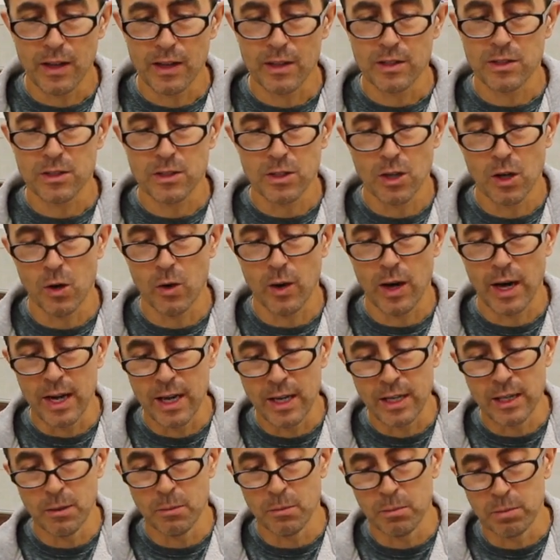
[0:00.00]
So I
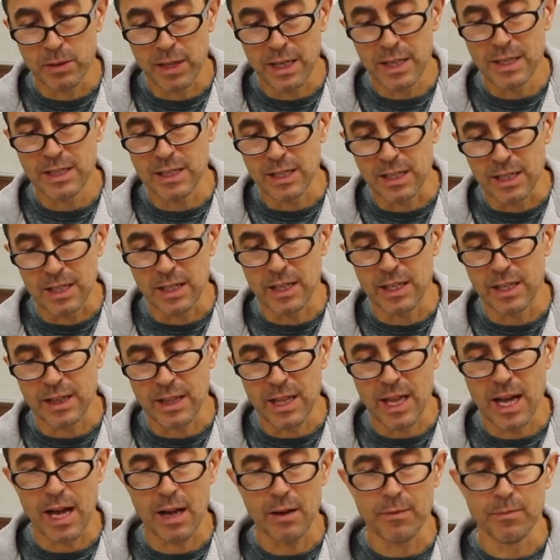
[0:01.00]
end up blending it like
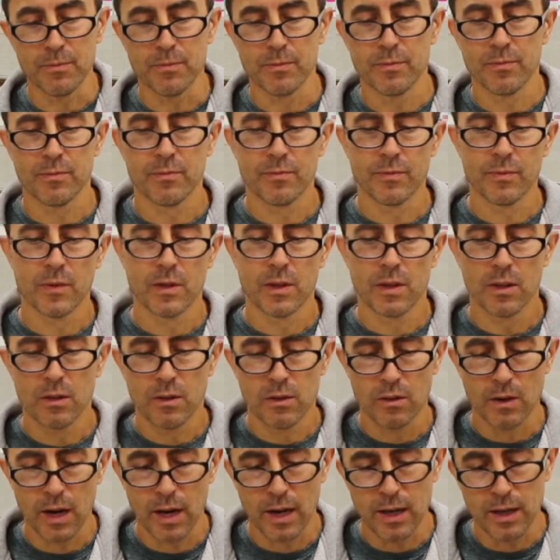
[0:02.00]
that,
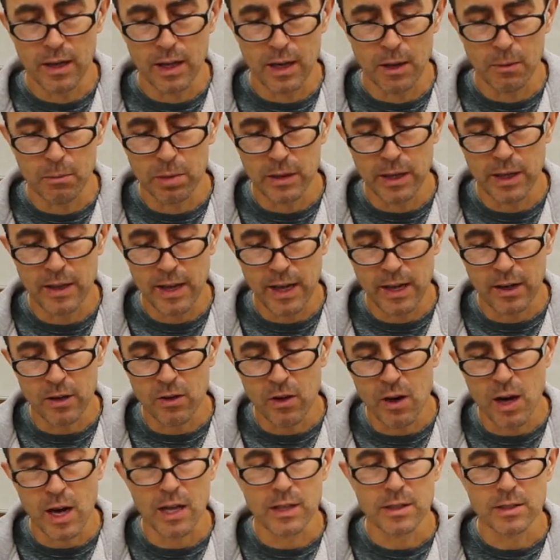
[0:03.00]
right? And I blend that
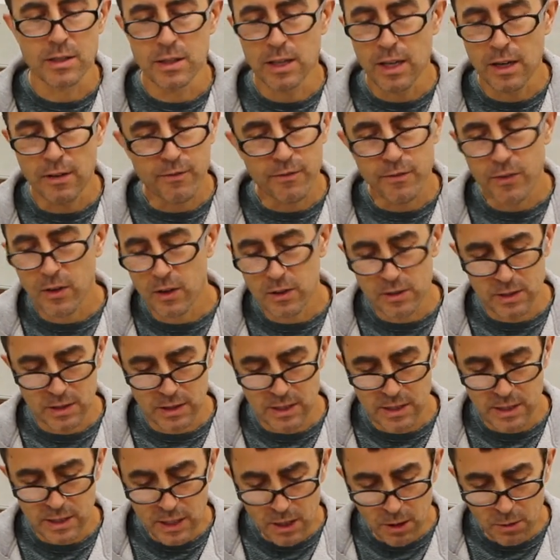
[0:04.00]
across, and then it falls, it
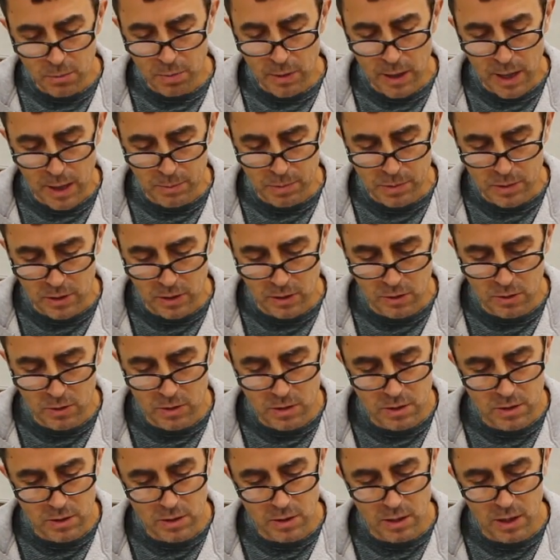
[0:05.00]
still pops
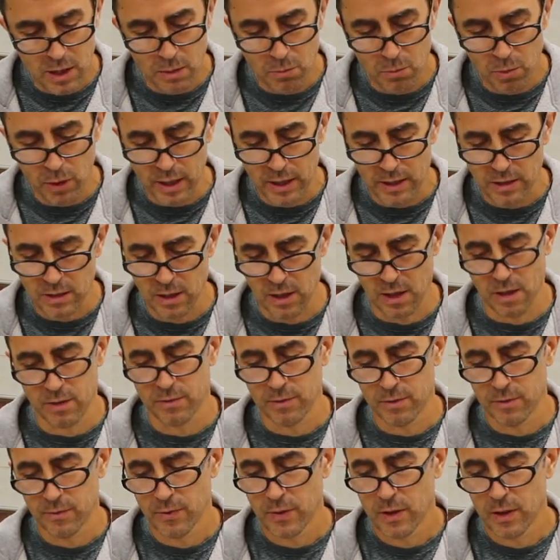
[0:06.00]
loose and breaks off.
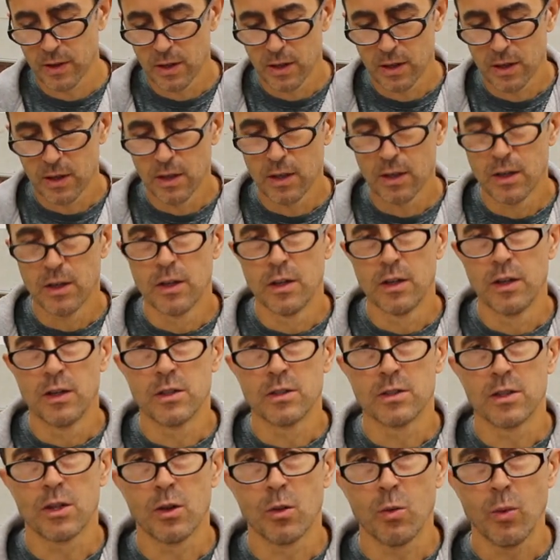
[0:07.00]

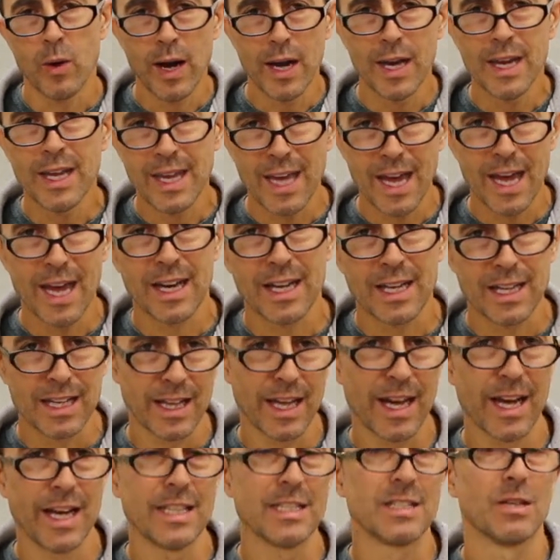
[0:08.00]
So the way to get
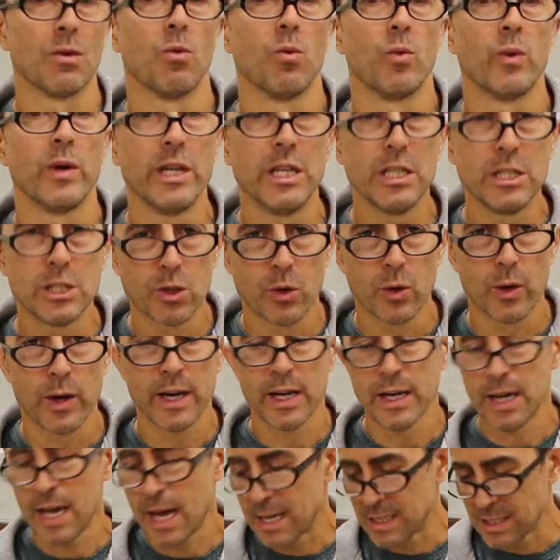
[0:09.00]
clay to
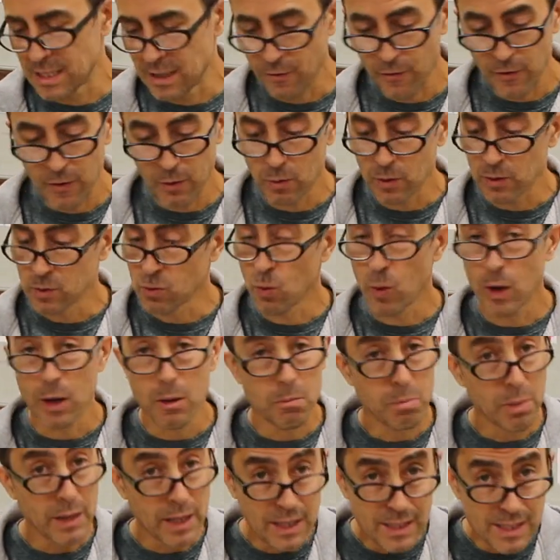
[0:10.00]
rejoin as if it was
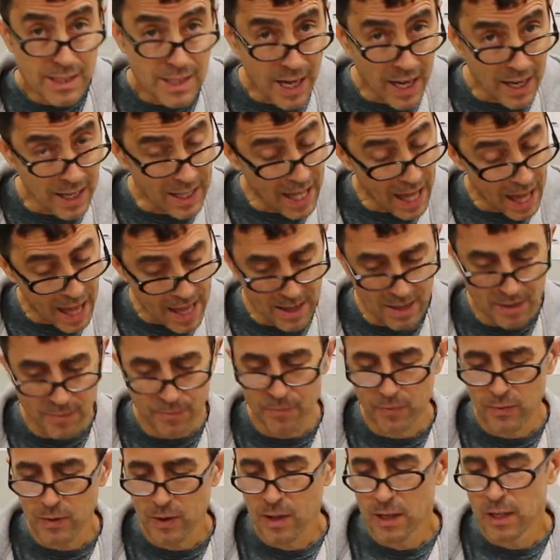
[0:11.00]
one piece again
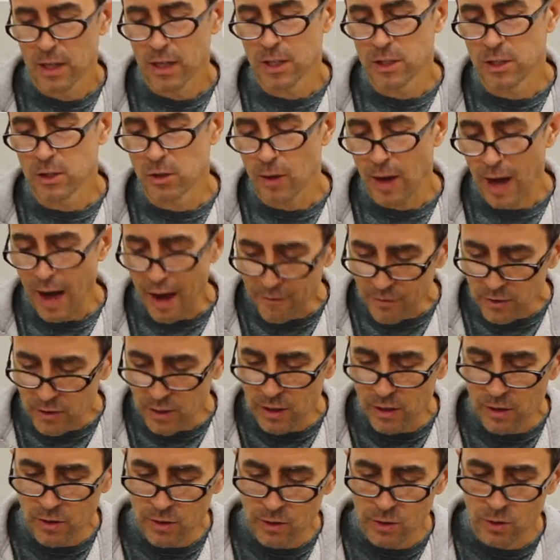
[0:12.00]
is you have to
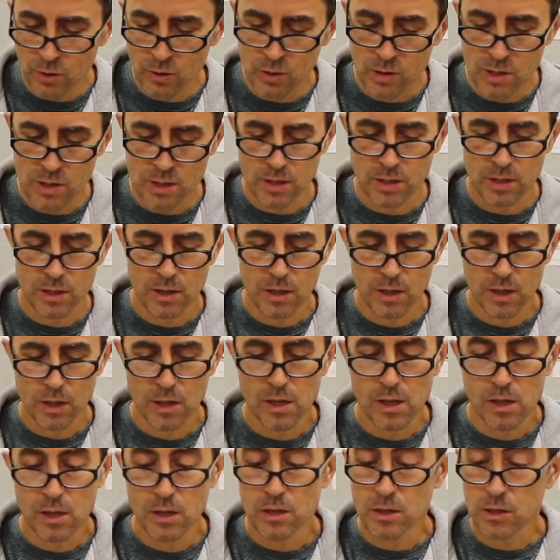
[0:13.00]
introduce
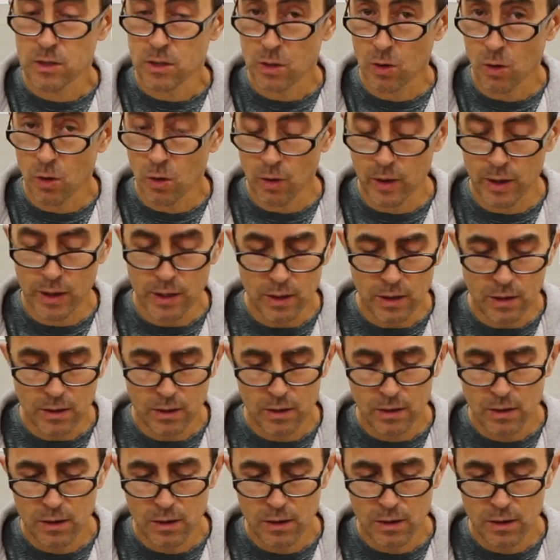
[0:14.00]
scoring.